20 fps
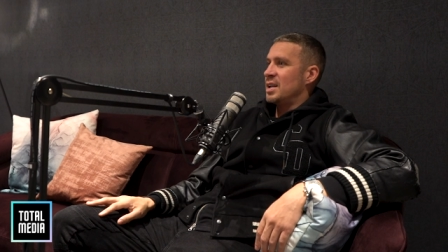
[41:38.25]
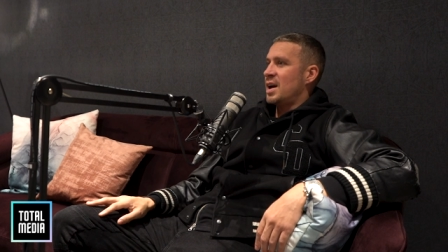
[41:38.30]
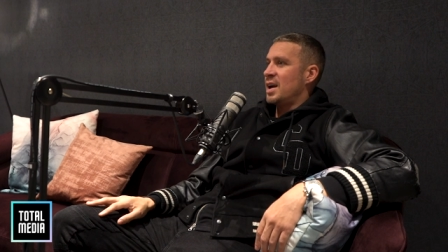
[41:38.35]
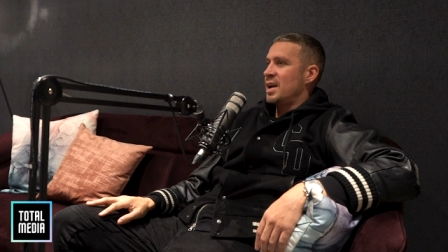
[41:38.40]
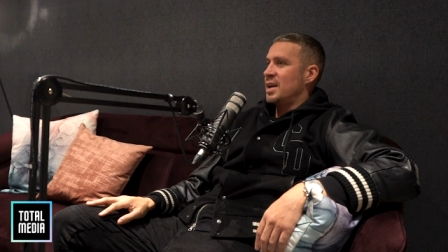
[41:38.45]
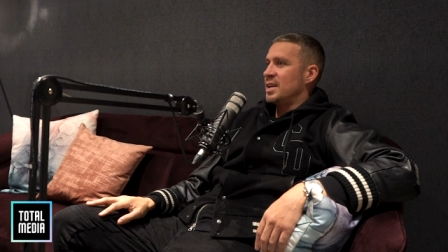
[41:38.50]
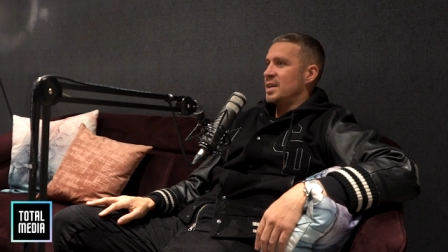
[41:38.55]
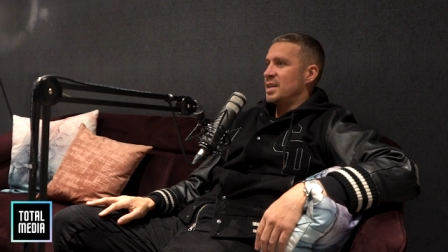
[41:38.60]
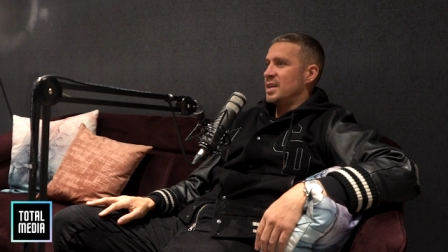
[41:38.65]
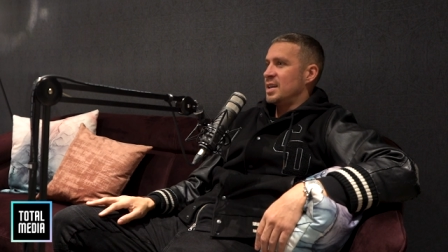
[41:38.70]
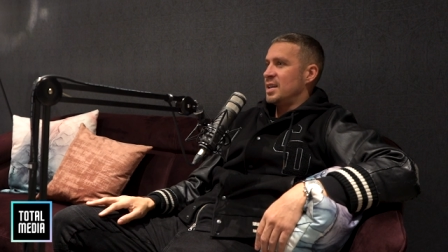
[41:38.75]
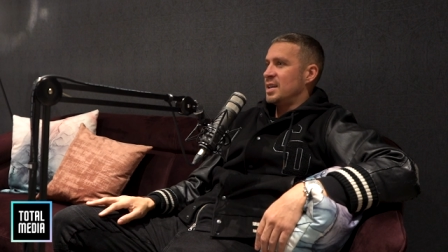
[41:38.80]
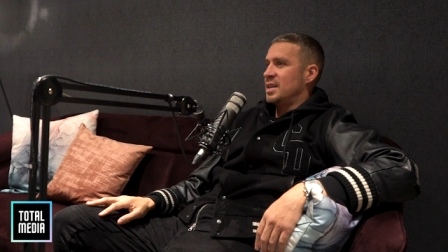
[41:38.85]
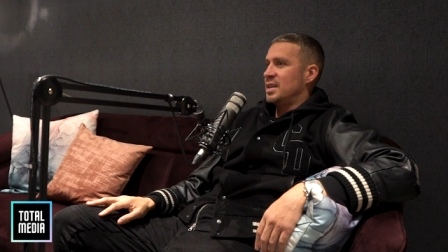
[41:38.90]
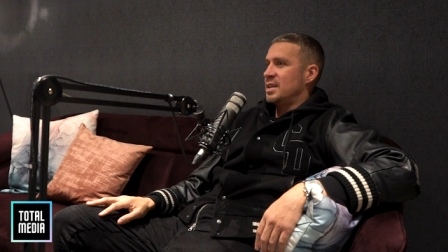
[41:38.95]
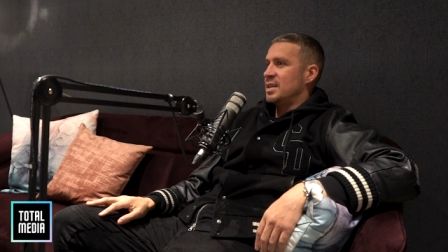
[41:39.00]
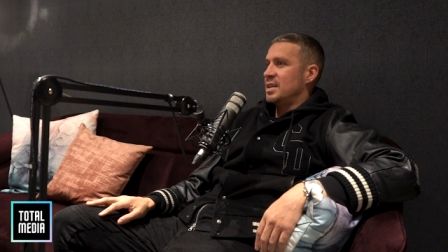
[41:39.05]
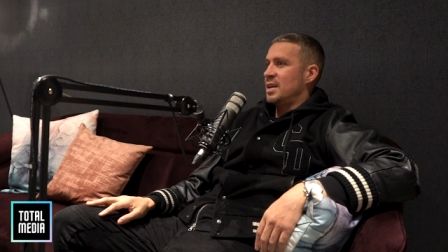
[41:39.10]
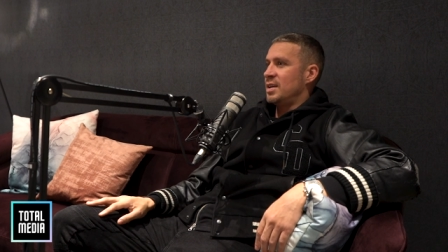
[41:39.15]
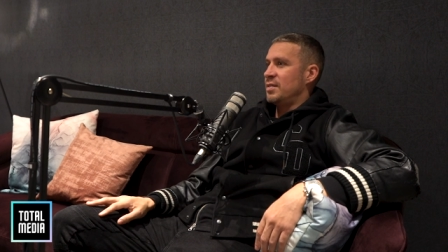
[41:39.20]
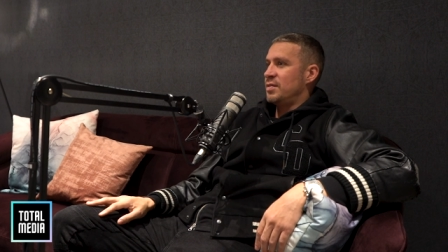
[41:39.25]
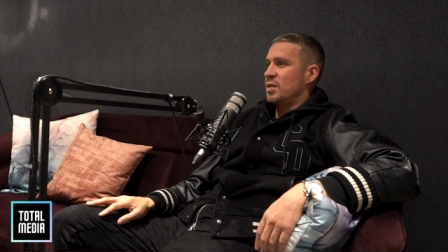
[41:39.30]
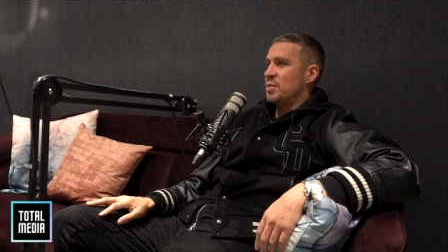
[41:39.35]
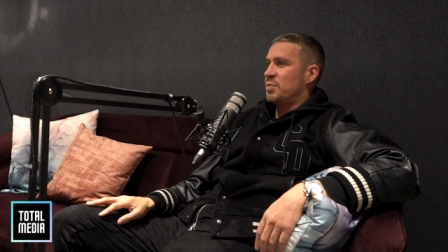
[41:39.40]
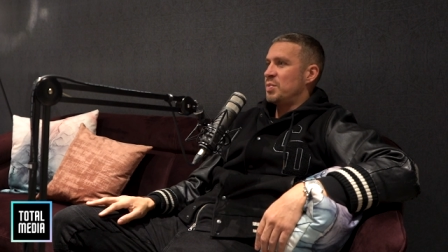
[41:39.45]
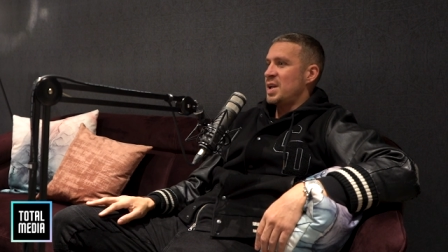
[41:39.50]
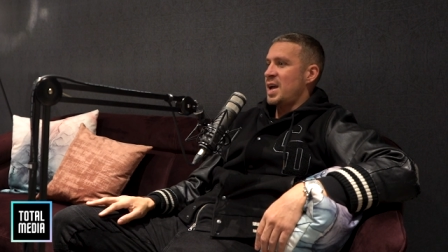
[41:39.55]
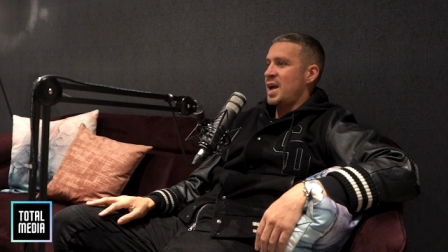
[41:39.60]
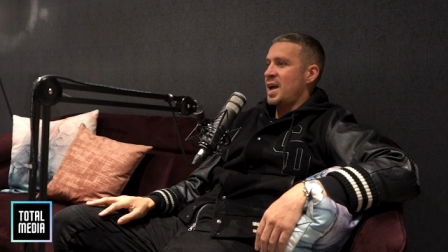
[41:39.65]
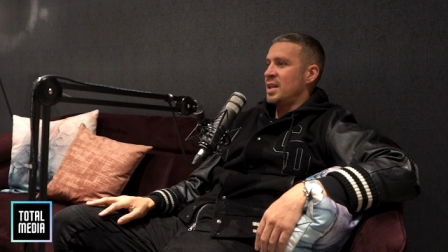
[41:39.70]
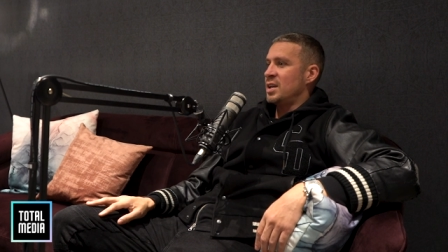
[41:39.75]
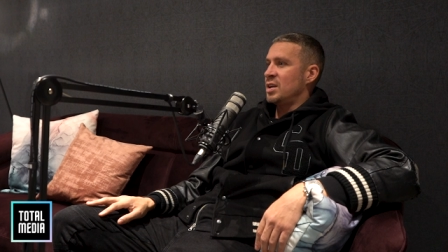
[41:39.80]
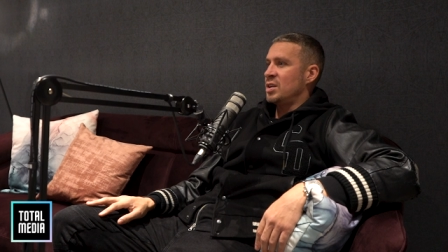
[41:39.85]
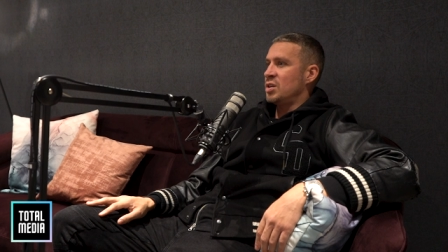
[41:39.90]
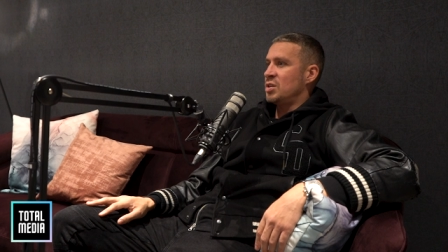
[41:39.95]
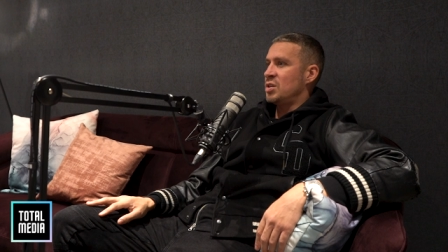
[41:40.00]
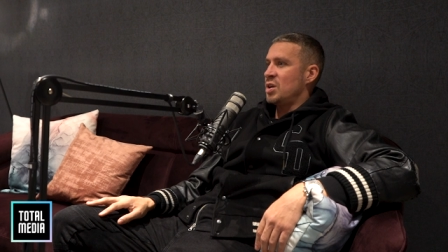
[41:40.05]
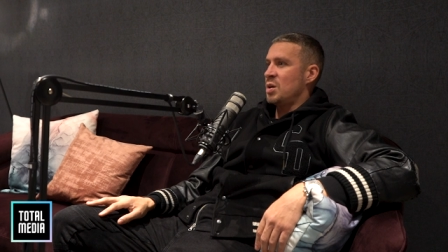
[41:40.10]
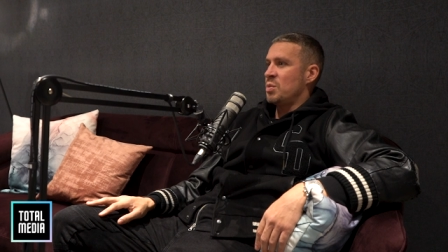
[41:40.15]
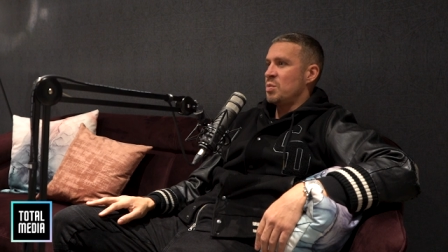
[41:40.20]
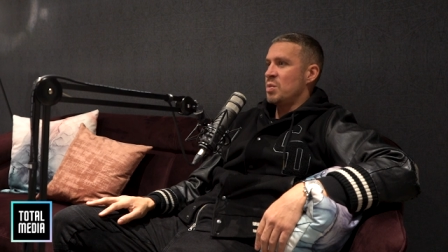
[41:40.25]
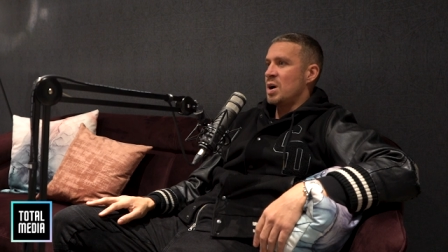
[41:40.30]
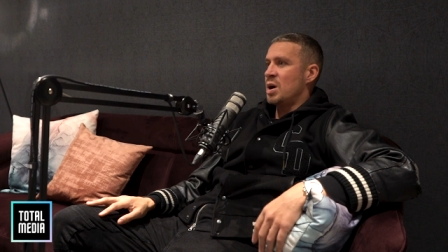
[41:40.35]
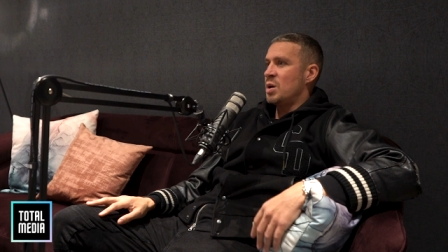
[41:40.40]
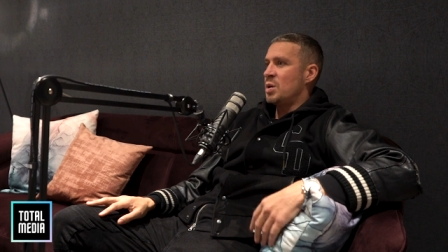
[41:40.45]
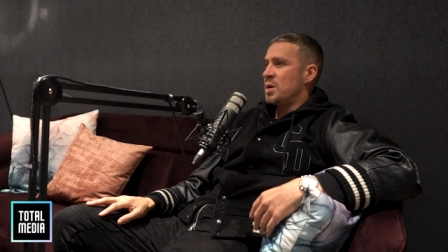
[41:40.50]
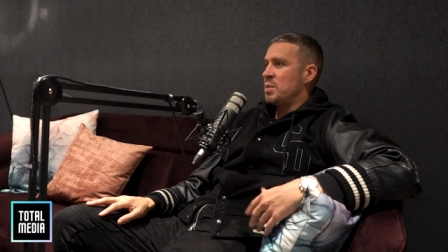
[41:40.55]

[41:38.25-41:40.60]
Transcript: Like he, he, if you're playing and you're doing well,